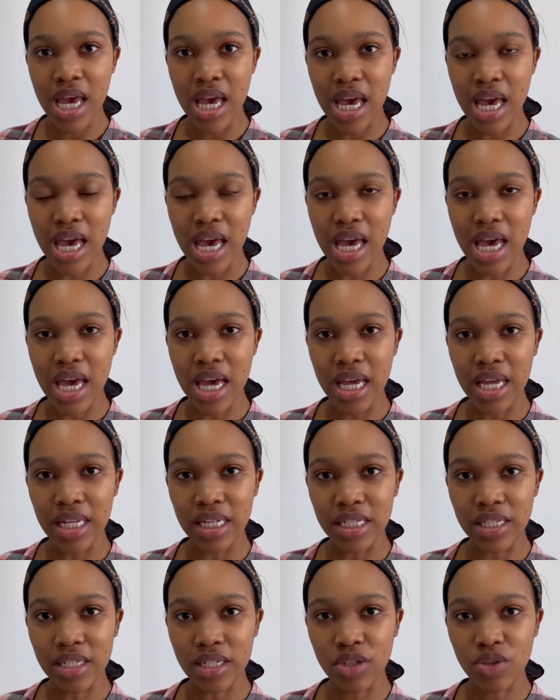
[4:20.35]

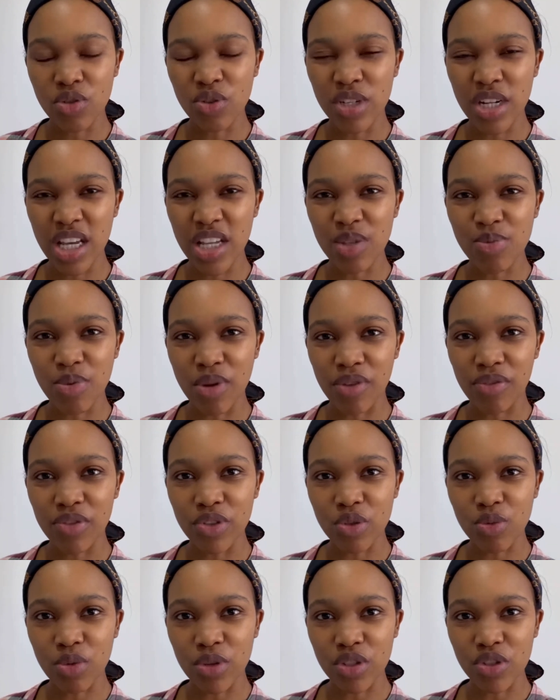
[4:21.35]
And today's
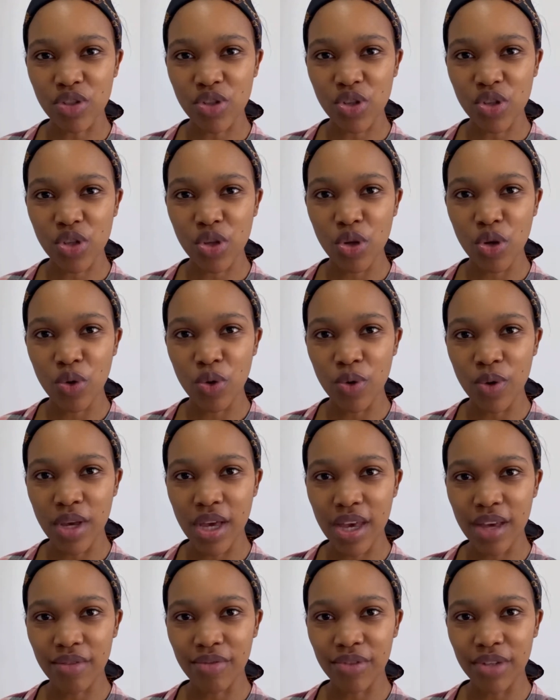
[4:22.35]
breakfast wasn't so
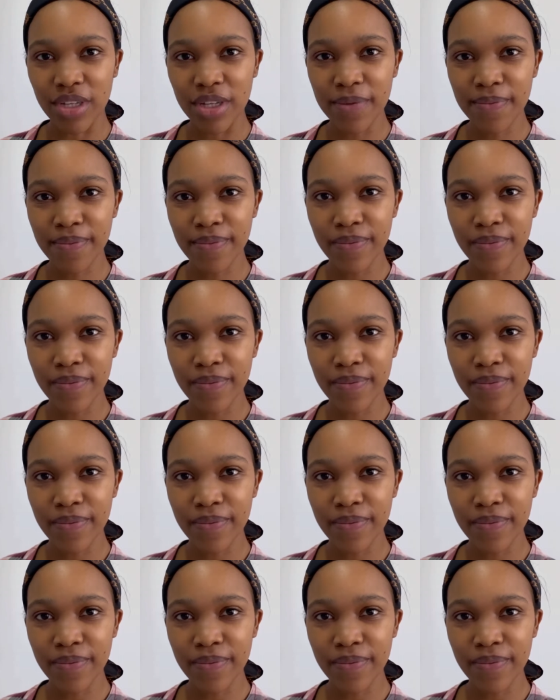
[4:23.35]
heavy.